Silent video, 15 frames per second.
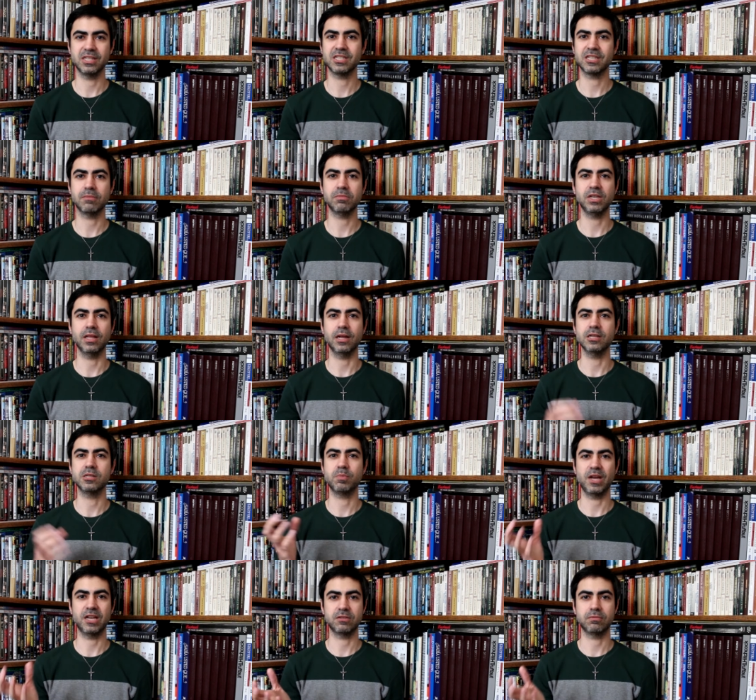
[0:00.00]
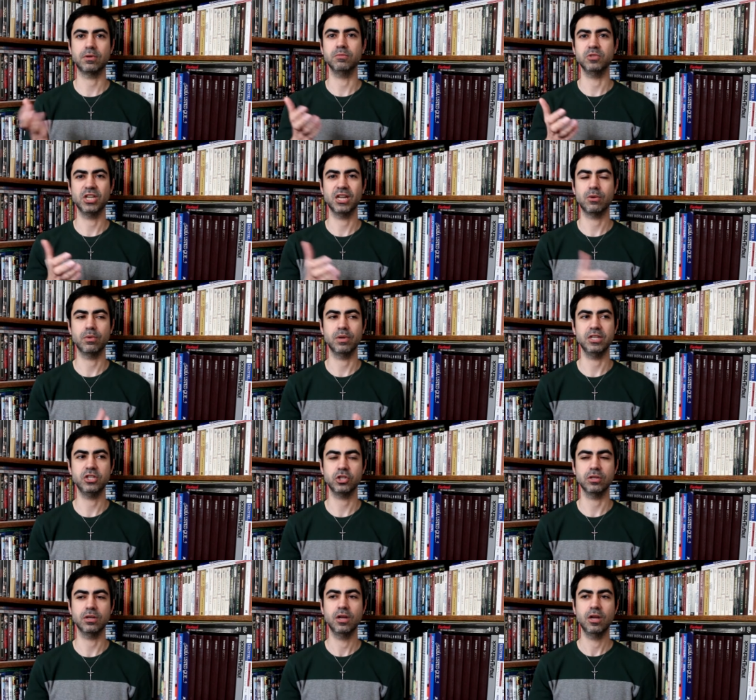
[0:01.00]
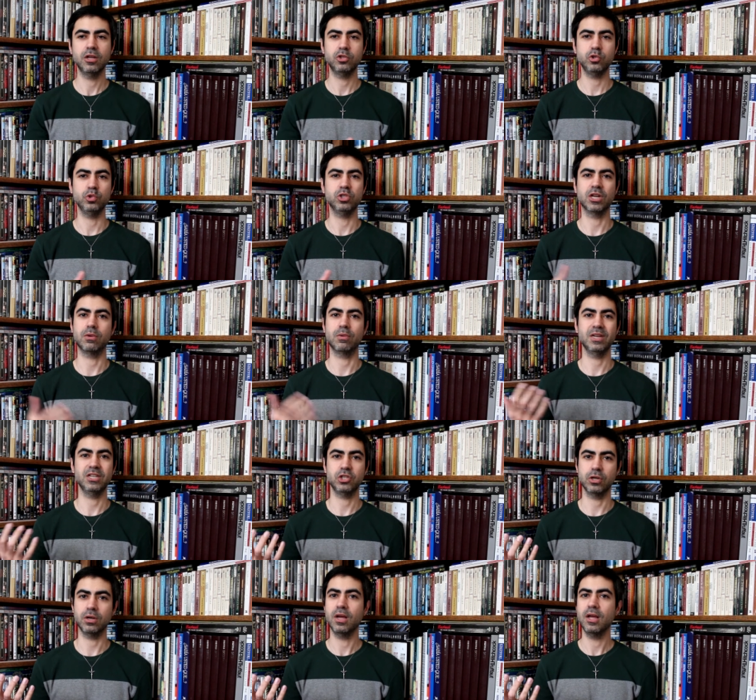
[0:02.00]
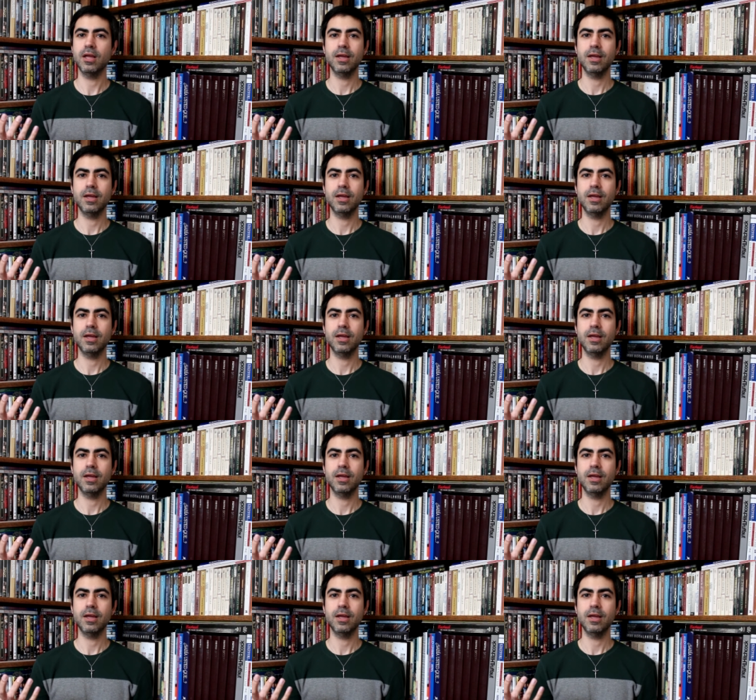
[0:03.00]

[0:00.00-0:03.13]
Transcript: It's something that is passed from generation to generation,